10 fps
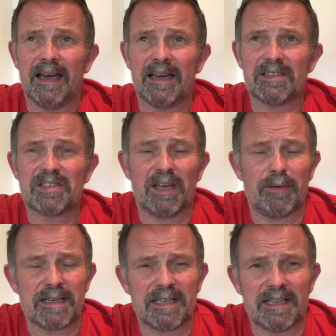So
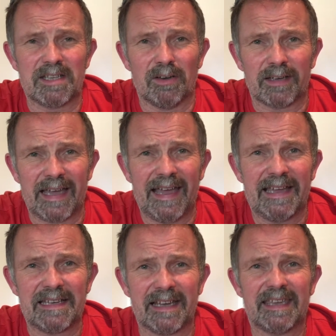I started to look,
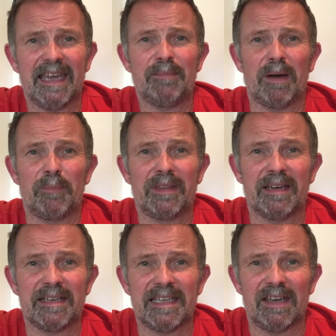and I came up with the
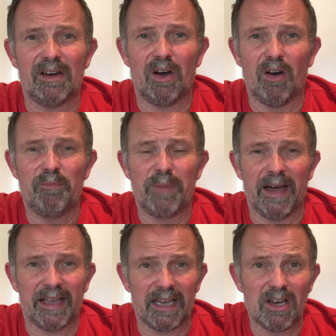idea of
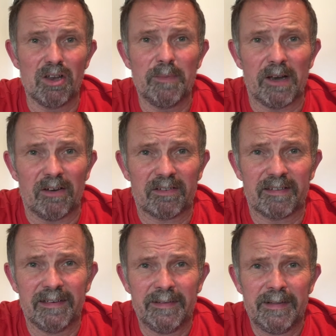buying a Luminox.
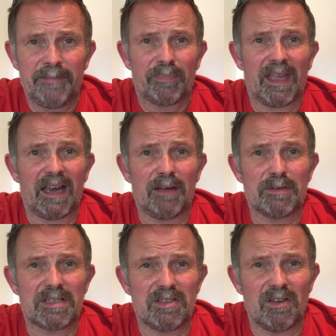And I
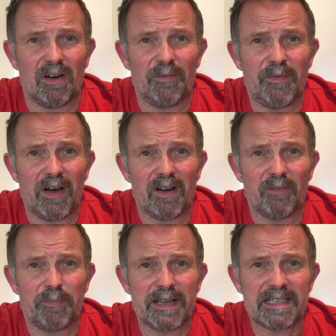was not far
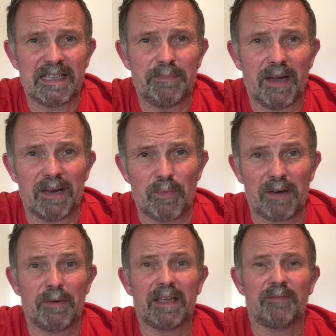off pressing the button when a
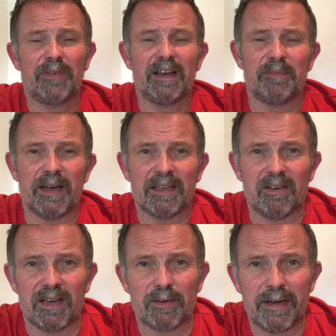really good friend of mine,
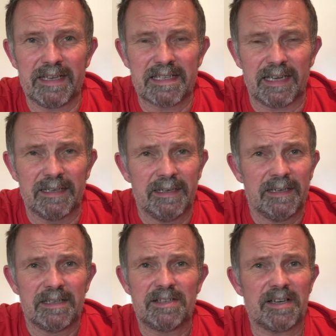Colin Green, said,
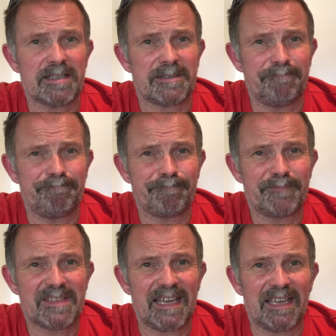just
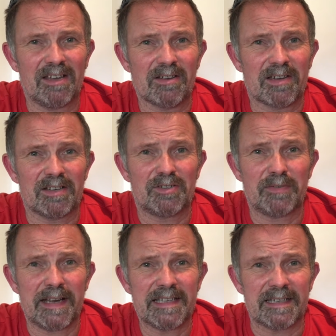take a look at
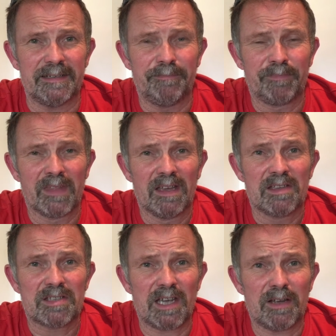Traser.
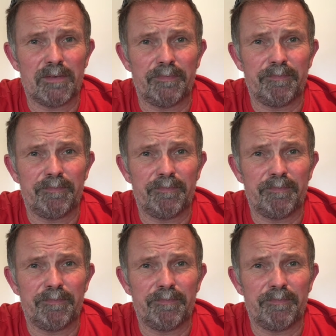So